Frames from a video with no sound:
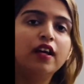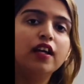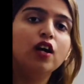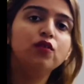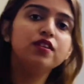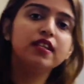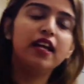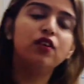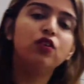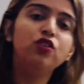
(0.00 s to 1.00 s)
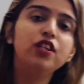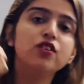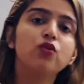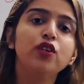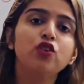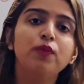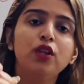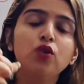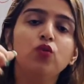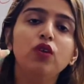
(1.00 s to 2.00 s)
Now this energy is going to be
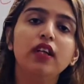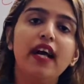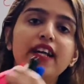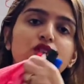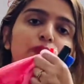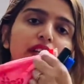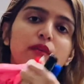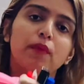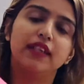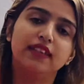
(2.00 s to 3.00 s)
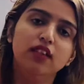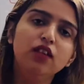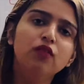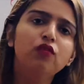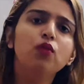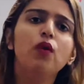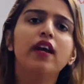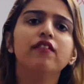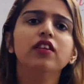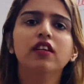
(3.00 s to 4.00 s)
utilized by the muscle for
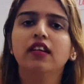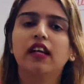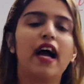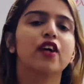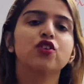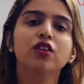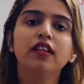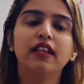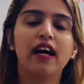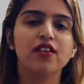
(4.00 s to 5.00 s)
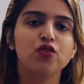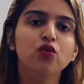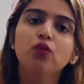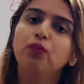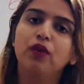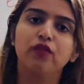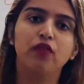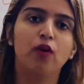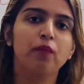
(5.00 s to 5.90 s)
whatever contraction it has to perform.